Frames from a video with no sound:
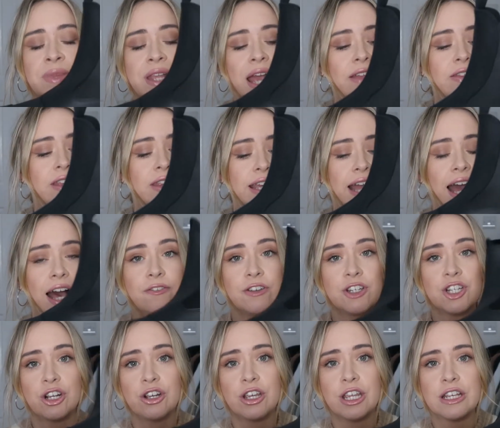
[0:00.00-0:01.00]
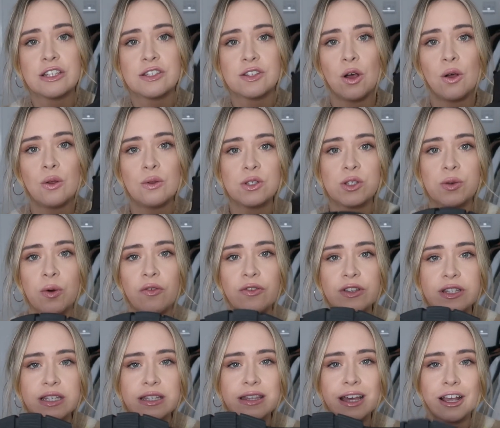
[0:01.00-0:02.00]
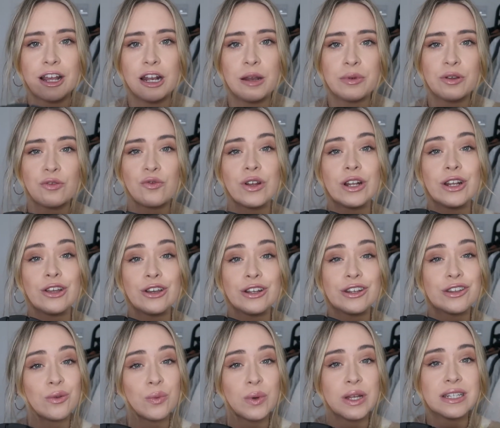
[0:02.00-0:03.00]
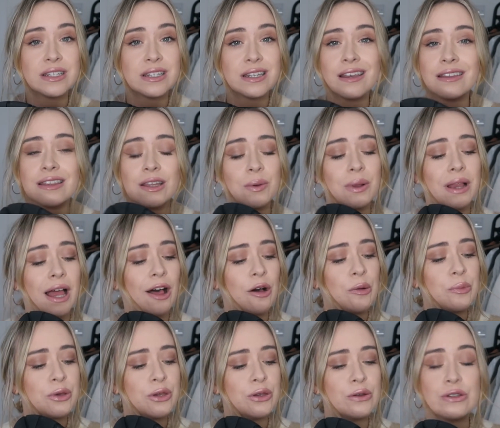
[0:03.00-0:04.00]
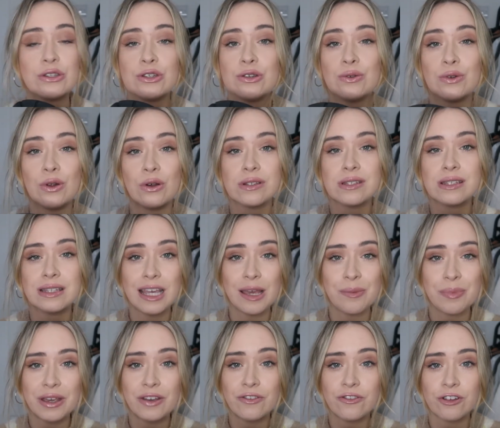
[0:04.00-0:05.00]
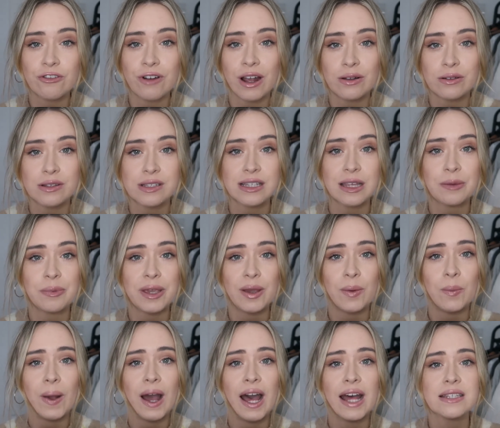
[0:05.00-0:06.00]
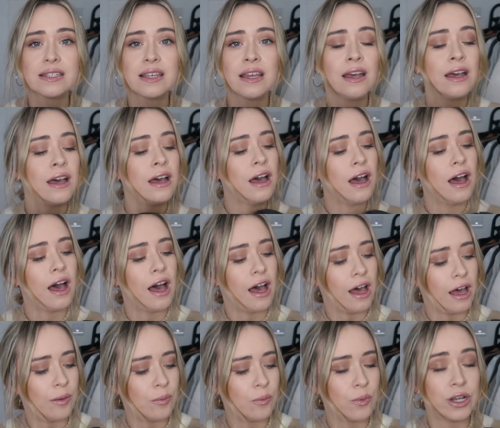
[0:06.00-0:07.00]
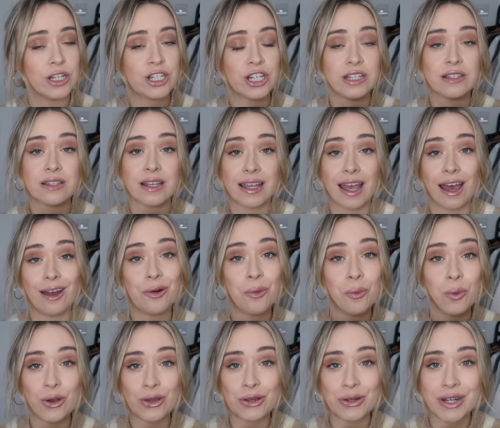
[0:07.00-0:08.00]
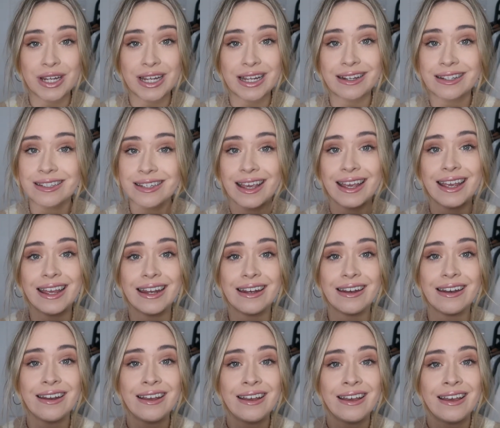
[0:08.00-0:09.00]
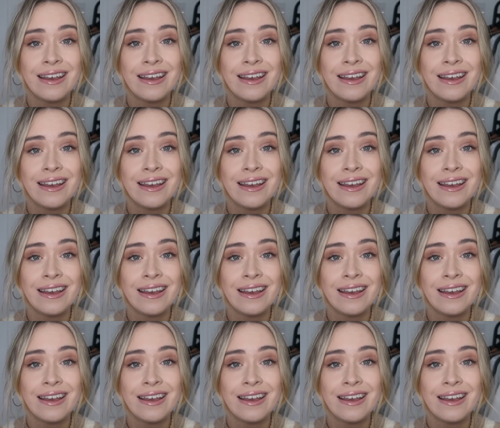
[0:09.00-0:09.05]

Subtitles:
And then they have a chunkier sole, so obviously they're going to be really good in the winter. They will help you to not slip if the ground's slippy and wet, which is again what you need in